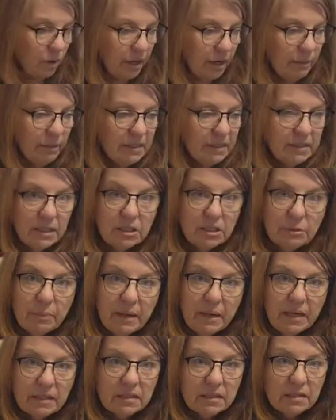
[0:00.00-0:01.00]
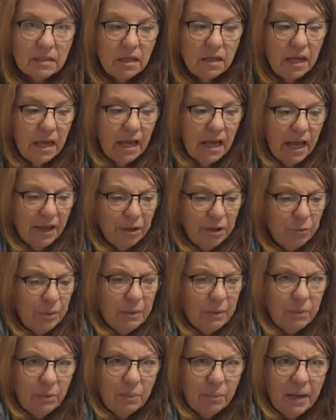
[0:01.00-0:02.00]
I such a mess? How do
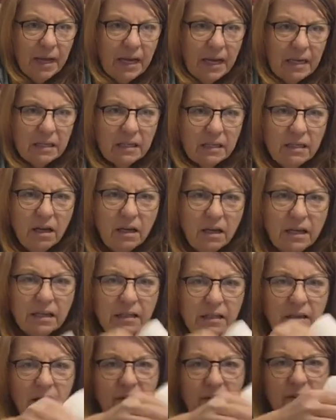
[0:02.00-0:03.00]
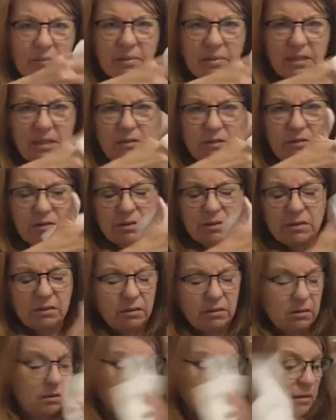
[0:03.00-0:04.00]
people paint and not get it on themselves?
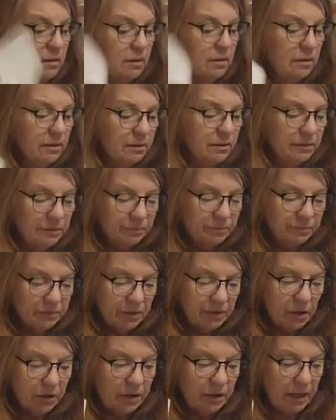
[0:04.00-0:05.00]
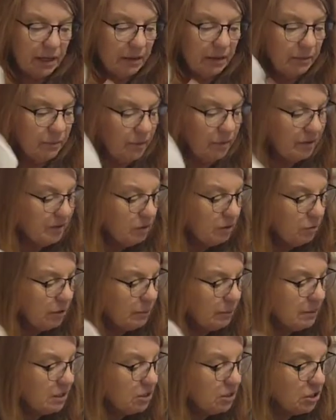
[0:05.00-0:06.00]
Okay, I think what I'm
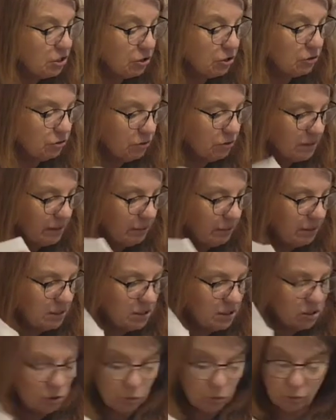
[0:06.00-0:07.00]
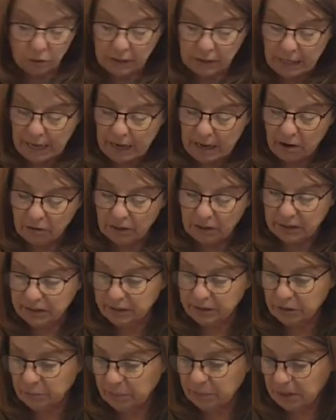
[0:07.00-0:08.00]
going to do is I'm going to squirt out a
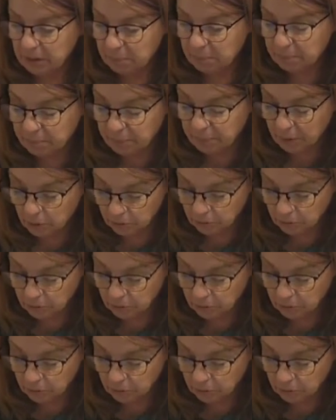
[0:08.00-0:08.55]
little bit of both